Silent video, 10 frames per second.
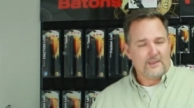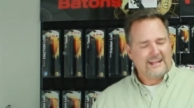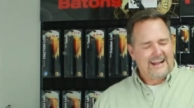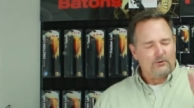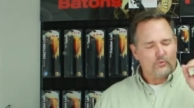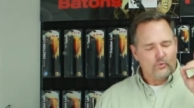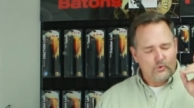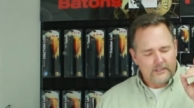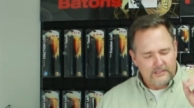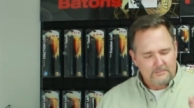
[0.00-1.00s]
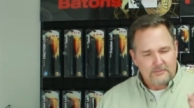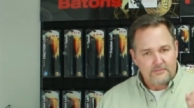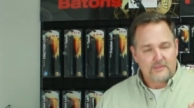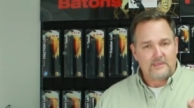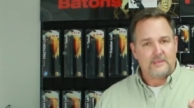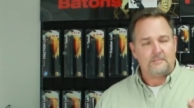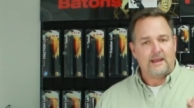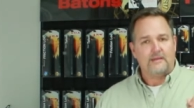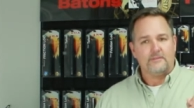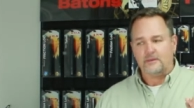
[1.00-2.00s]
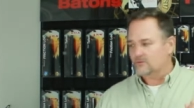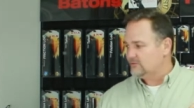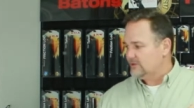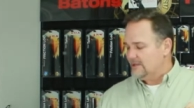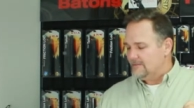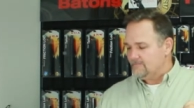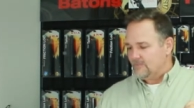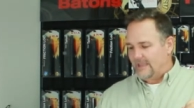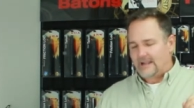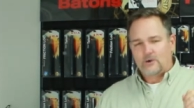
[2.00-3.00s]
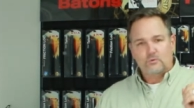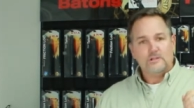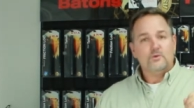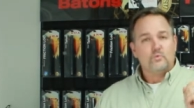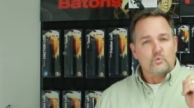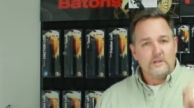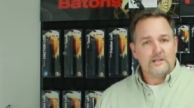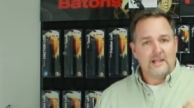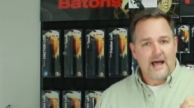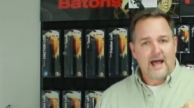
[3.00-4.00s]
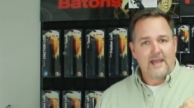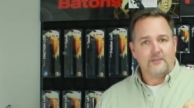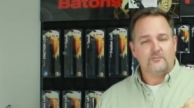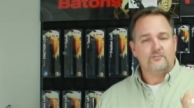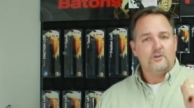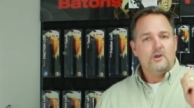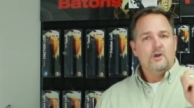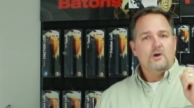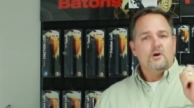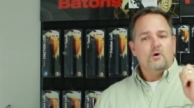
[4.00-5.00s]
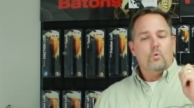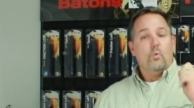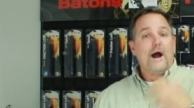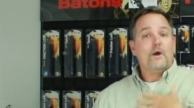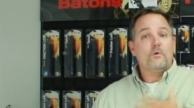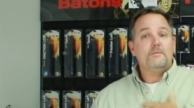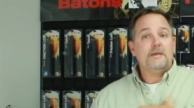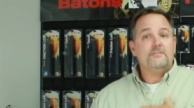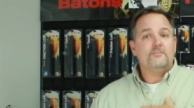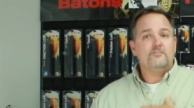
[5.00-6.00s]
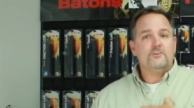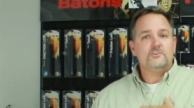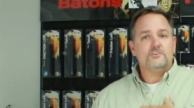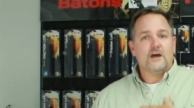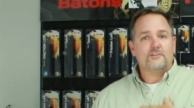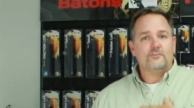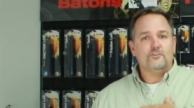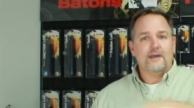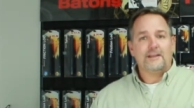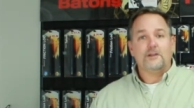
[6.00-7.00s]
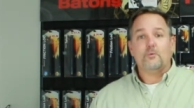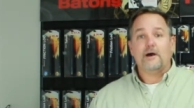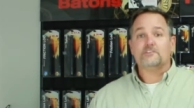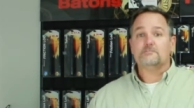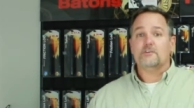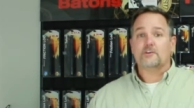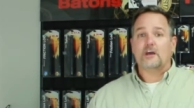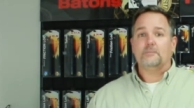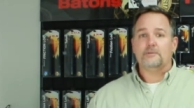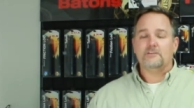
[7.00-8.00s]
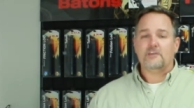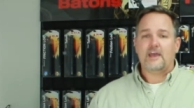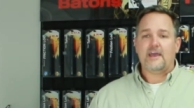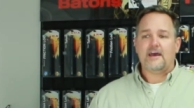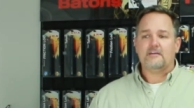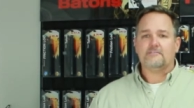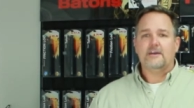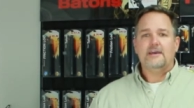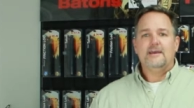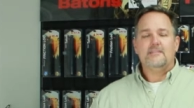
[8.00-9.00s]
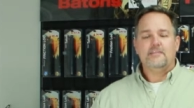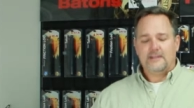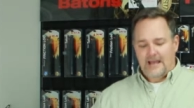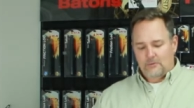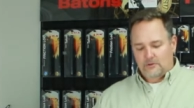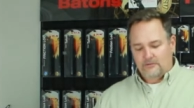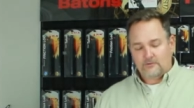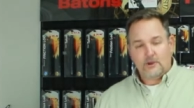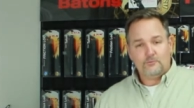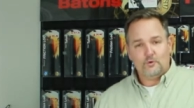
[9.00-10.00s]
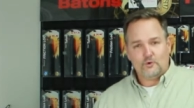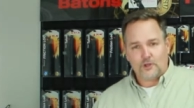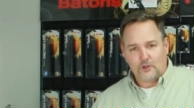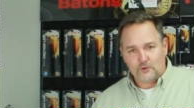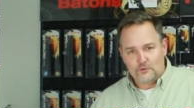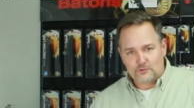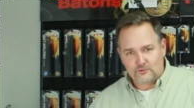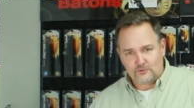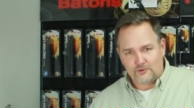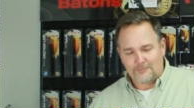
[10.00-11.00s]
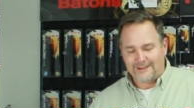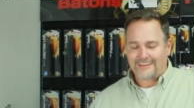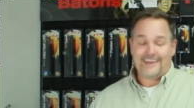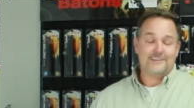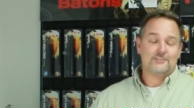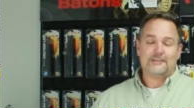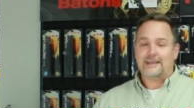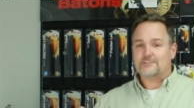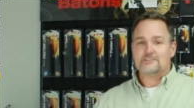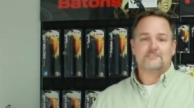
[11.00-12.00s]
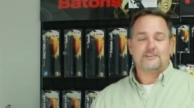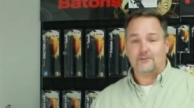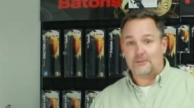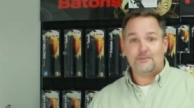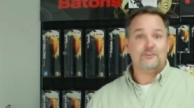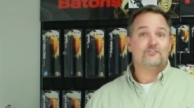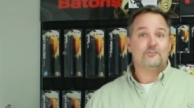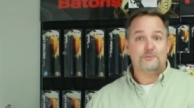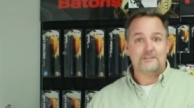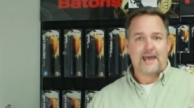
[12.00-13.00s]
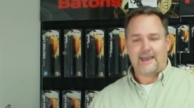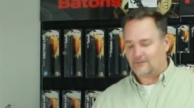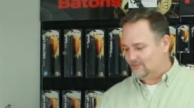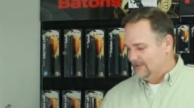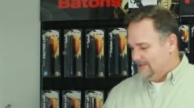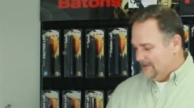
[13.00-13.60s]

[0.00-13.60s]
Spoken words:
And had I really been thinking about this, had I really realized why we made the decision not to do that and why some other companies have, then I would have come to a conclusion sooner. But occasionally I just, give me the stupid tax.